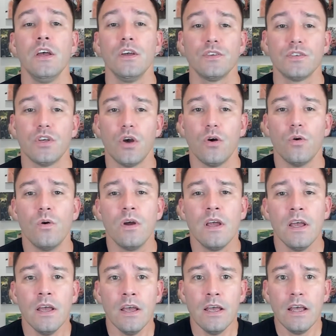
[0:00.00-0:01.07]
So
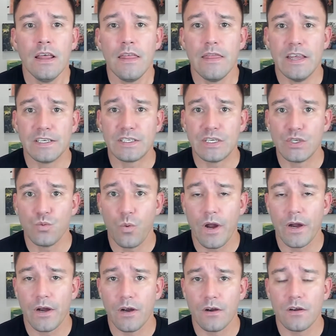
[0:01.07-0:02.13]
this is
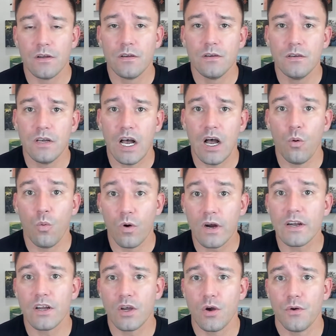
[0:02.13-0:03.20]
where we're
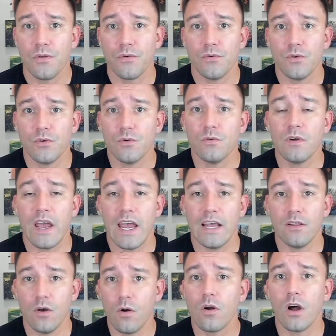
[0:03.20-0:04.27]
going to go through a
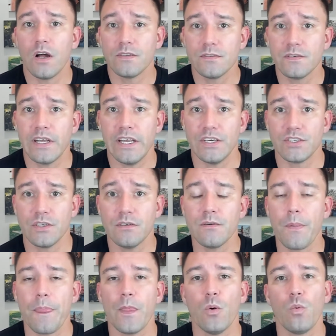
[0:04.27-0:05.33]
loan consultation.
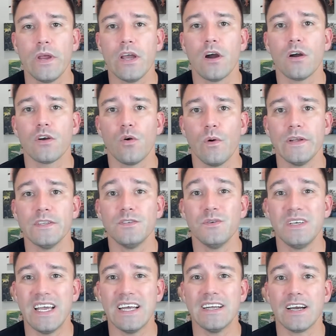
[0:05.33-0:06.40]
We are going to
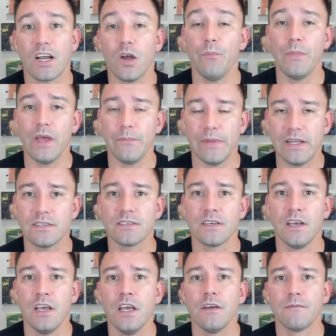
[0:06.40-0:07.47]
get a commitment
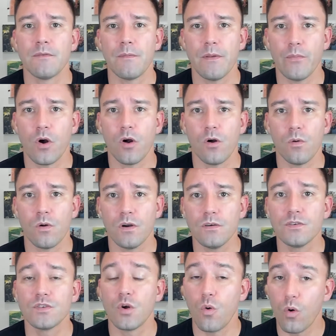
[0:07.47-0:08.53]
from the
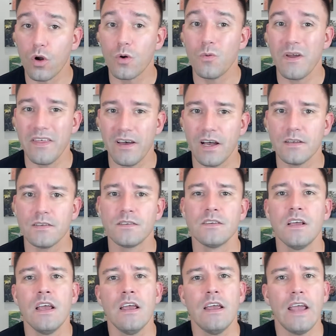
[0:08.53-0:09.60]
borrower to work with
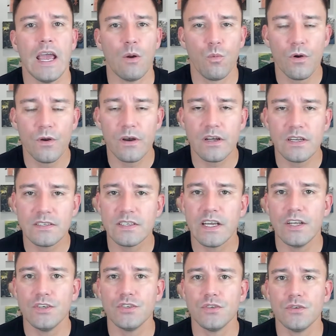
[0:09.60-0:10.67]
us, and we're going to
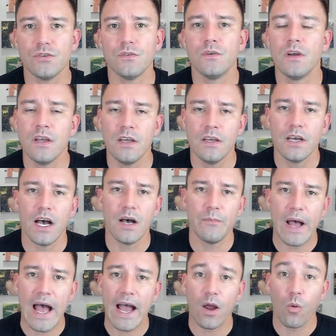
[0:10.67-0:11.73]
send you
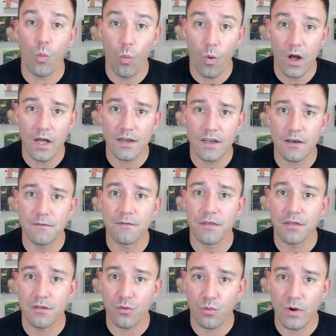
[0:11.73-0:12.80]
back one of
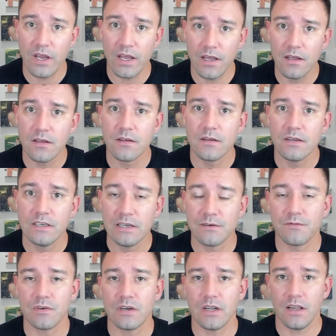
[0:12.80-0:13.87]
3
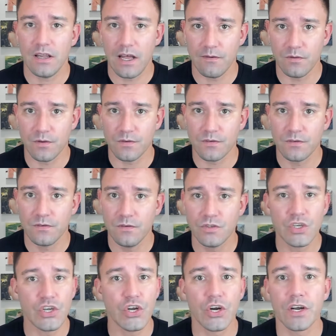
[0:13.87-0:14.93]
different levels.
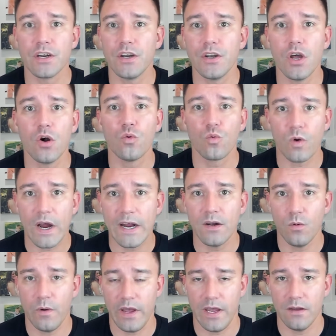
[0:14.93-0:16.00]
So you're going to know right
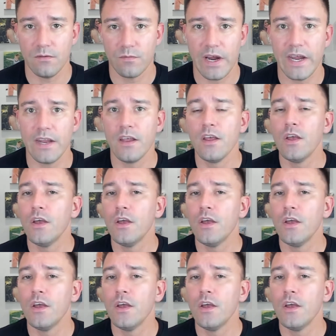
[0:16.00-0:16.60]
away, right?